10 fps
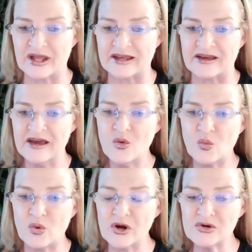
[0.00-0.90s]
Like,
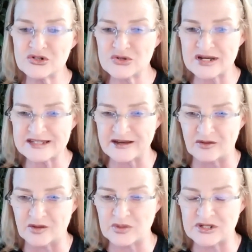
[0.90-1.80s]
we're addressing a
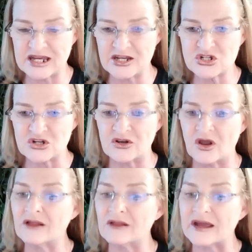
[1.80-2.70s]
limitation,
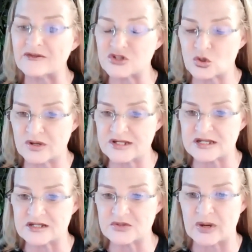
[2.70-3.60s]
not life
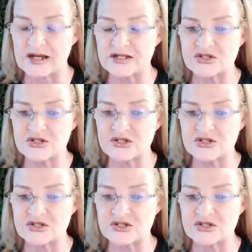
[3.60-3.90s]
choices, right?